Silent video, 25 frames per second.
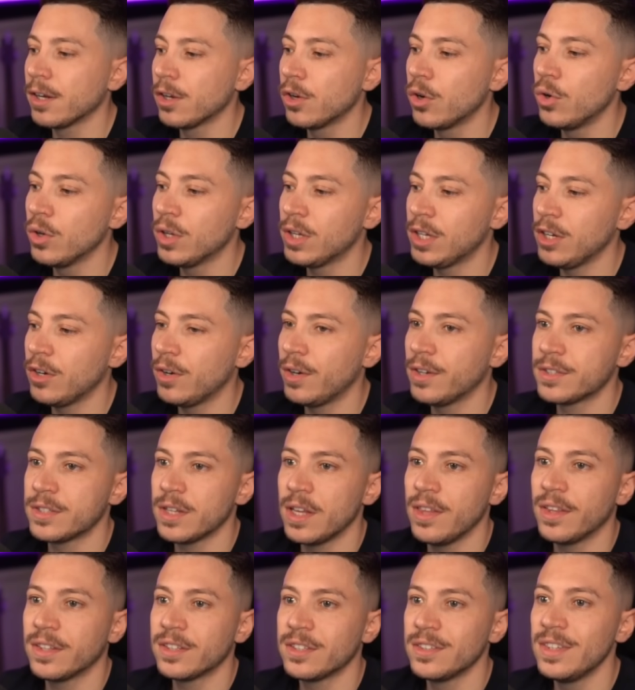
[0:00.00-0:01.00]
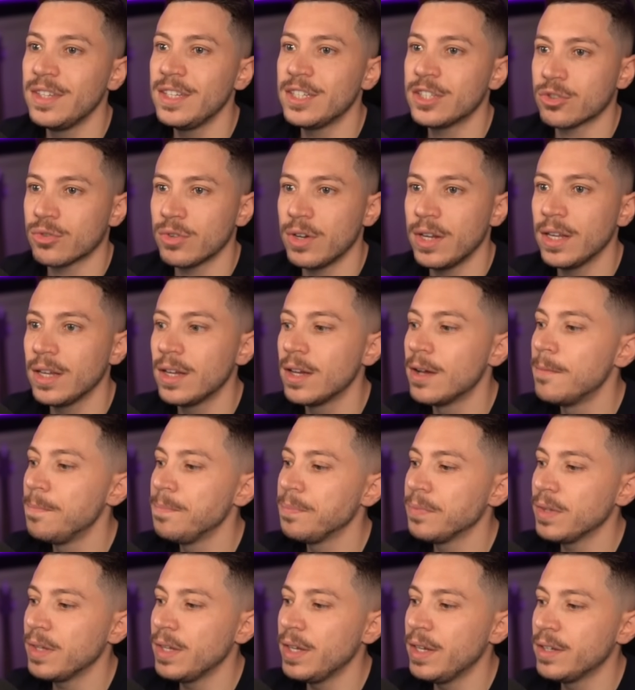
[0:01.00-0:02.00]
go here and say that this string
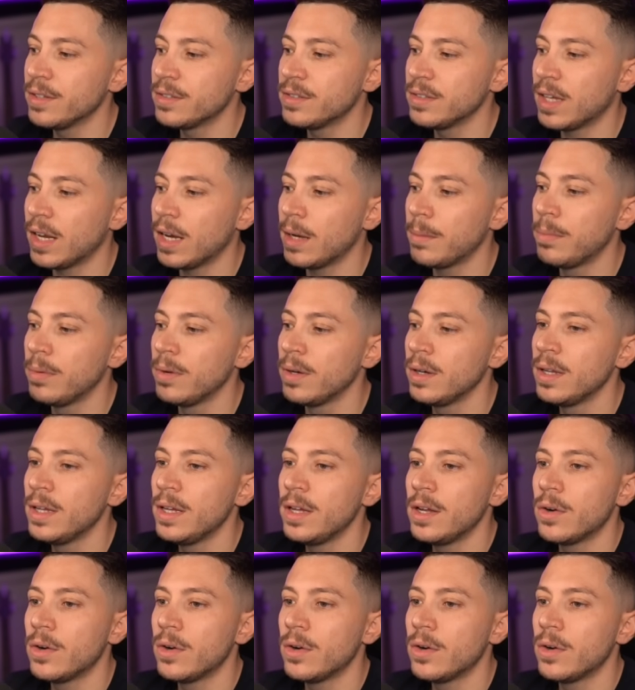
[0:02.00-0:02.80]
is nullable,